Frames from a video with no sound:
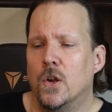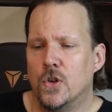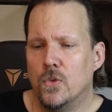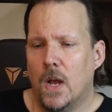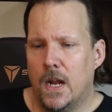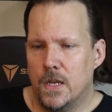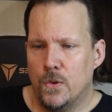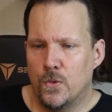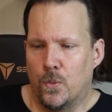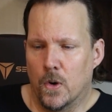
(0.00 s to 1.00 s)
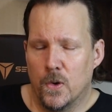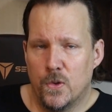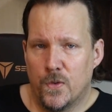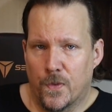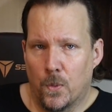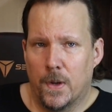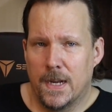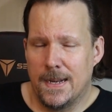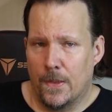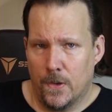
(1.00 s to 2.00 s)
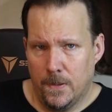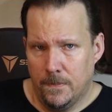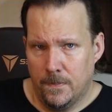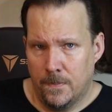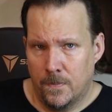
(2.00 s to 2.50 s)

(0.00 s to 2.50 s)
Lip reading: do not use words for one another